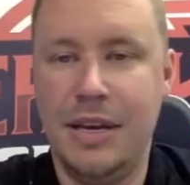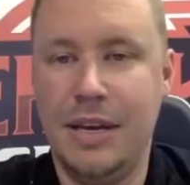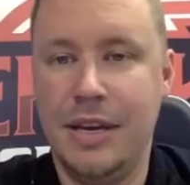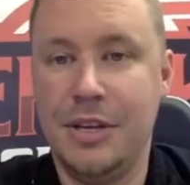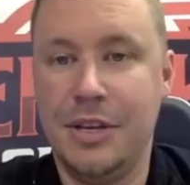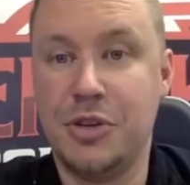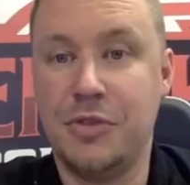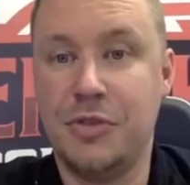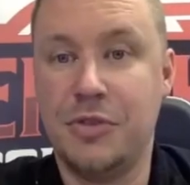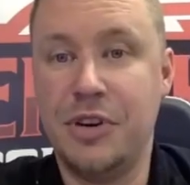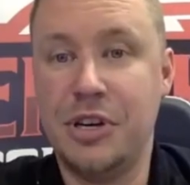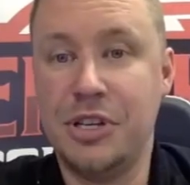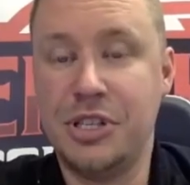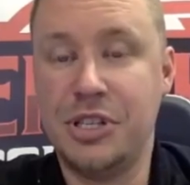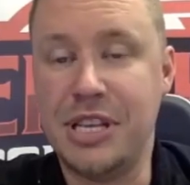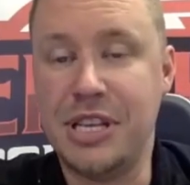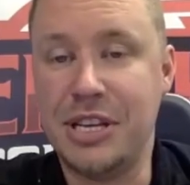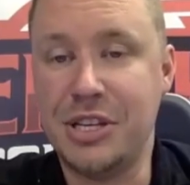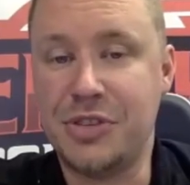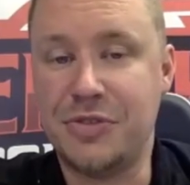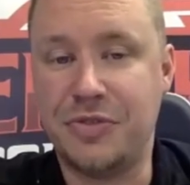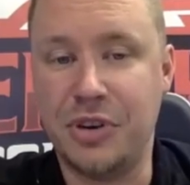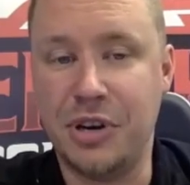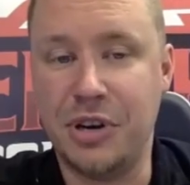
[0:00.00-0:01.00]
So first
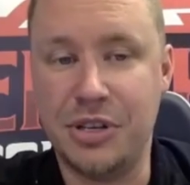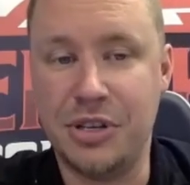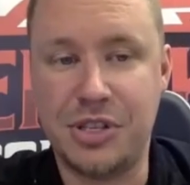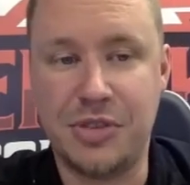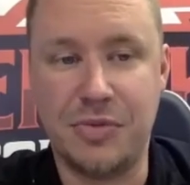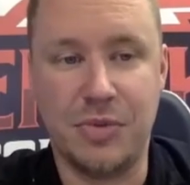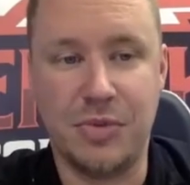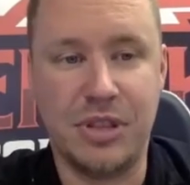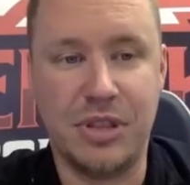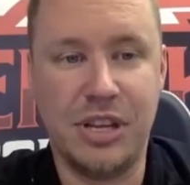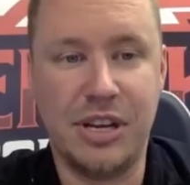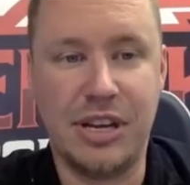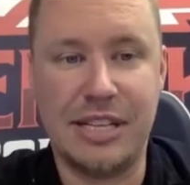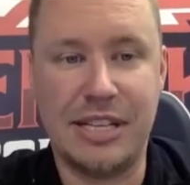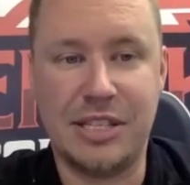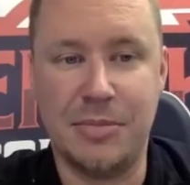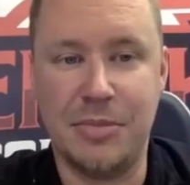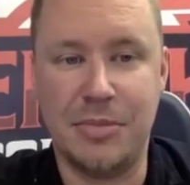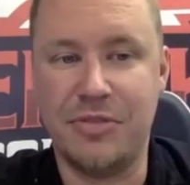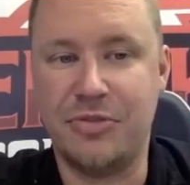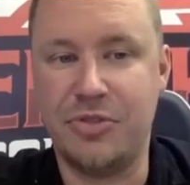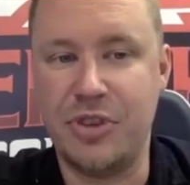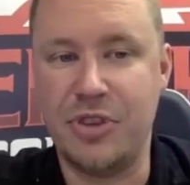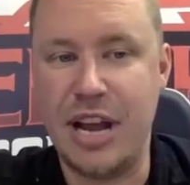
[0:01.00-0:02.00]
things first, we look at some
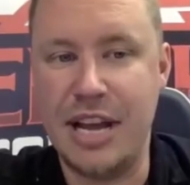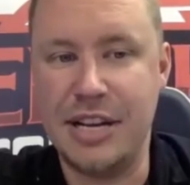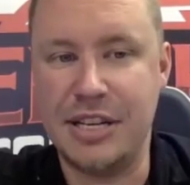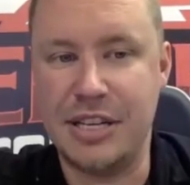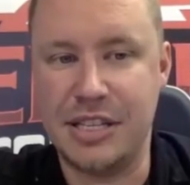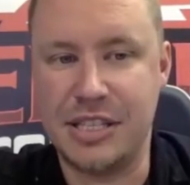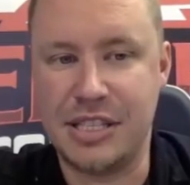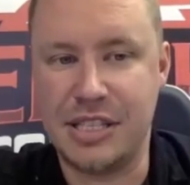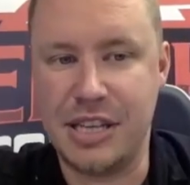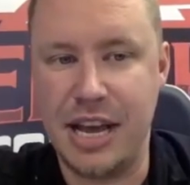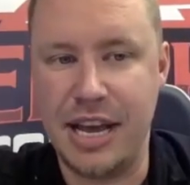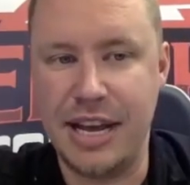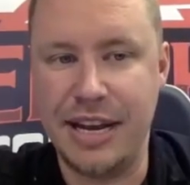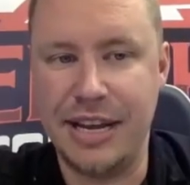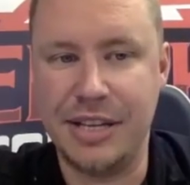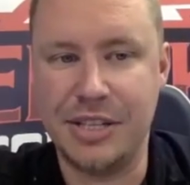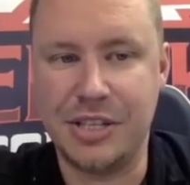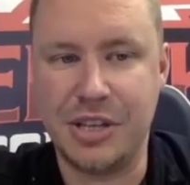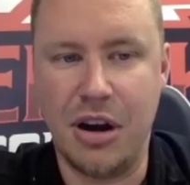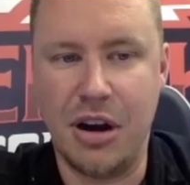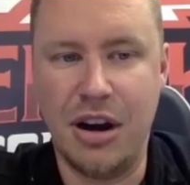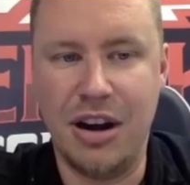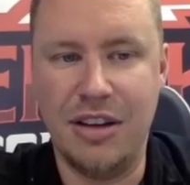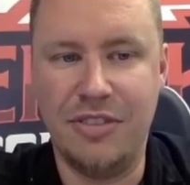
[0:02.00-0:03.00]
of the free agent signings,
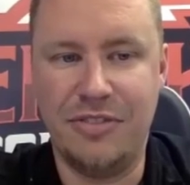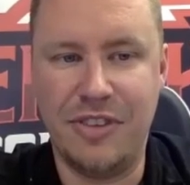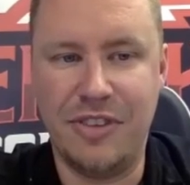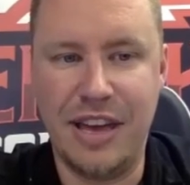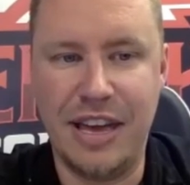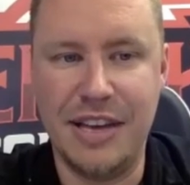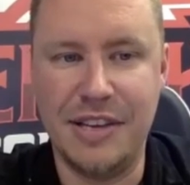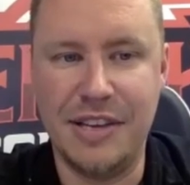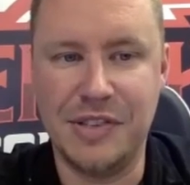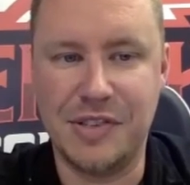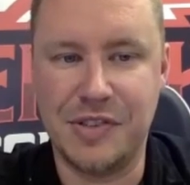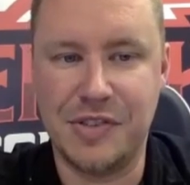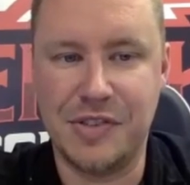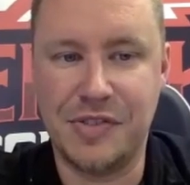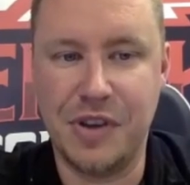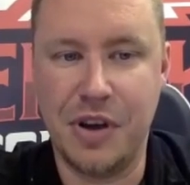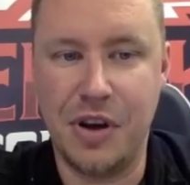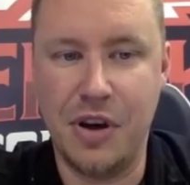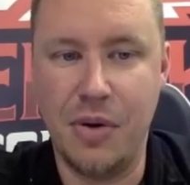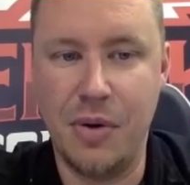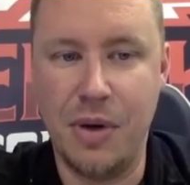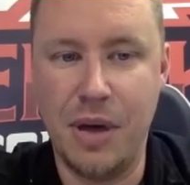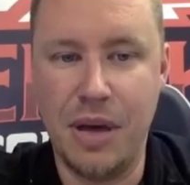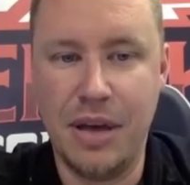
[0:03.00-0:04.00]
RFAs.
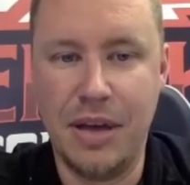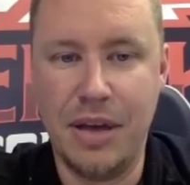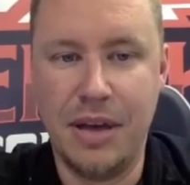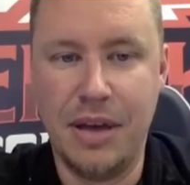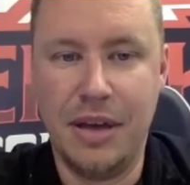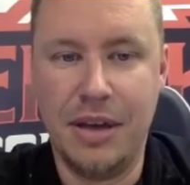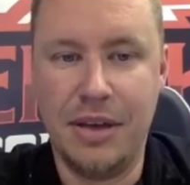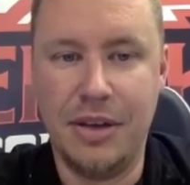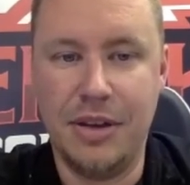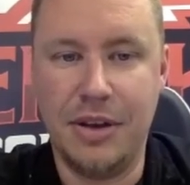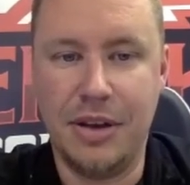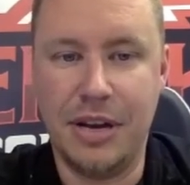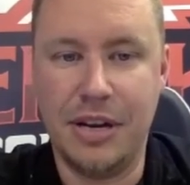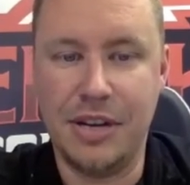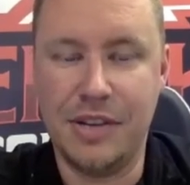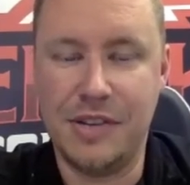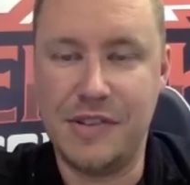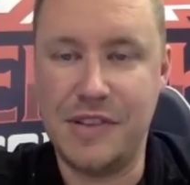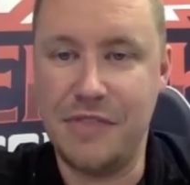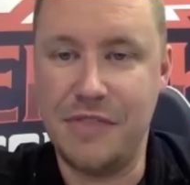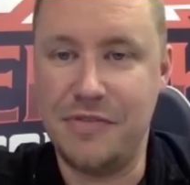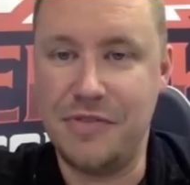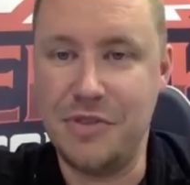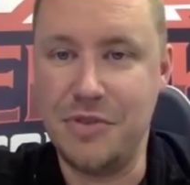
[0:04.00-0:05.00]
So you're going to
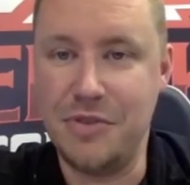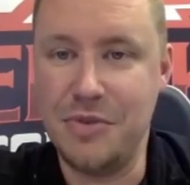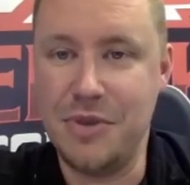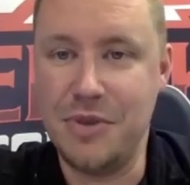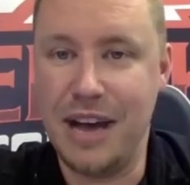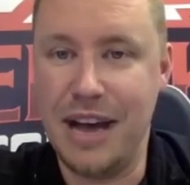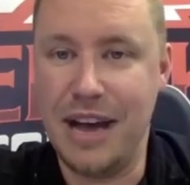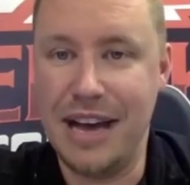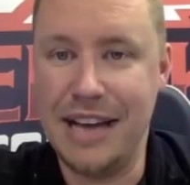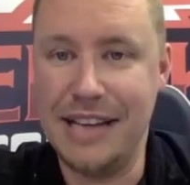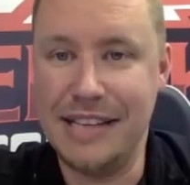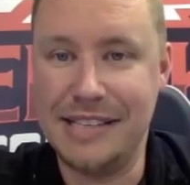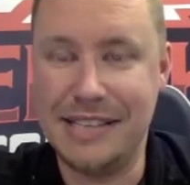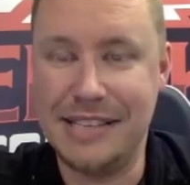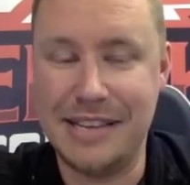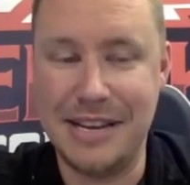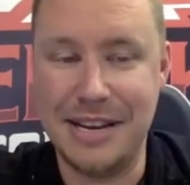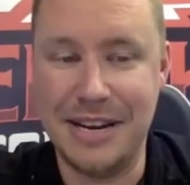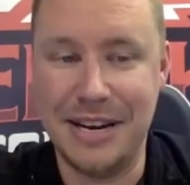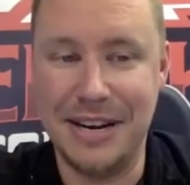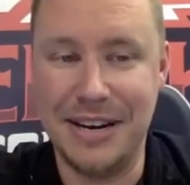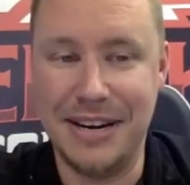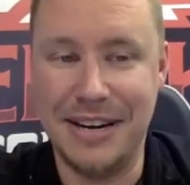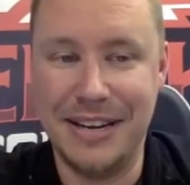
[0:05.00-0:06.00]
see a few guys
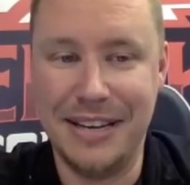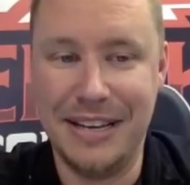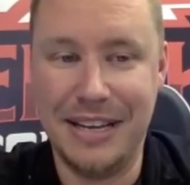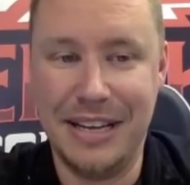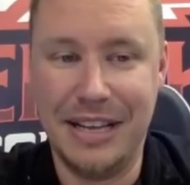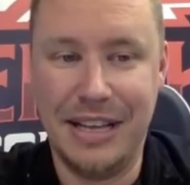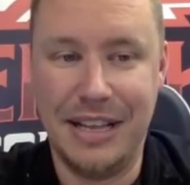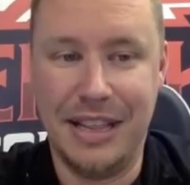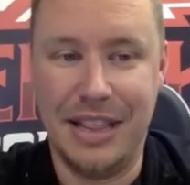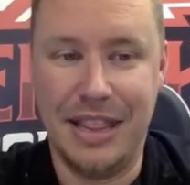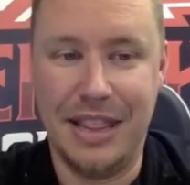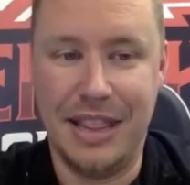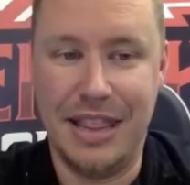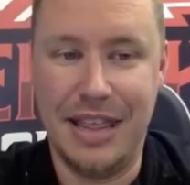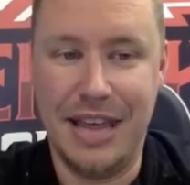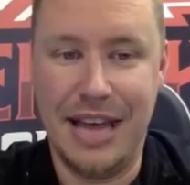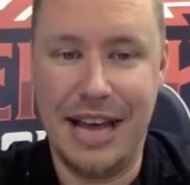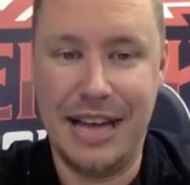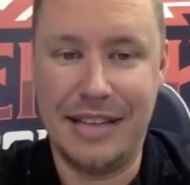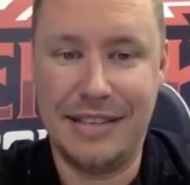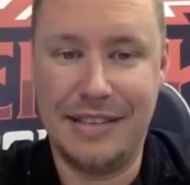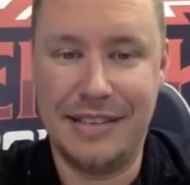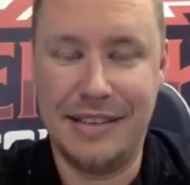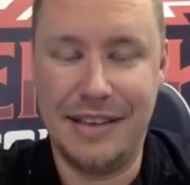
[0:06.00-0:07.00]
here
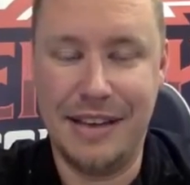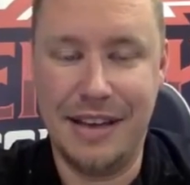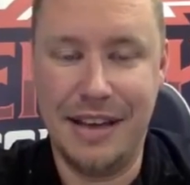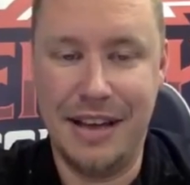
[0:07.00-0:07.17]
that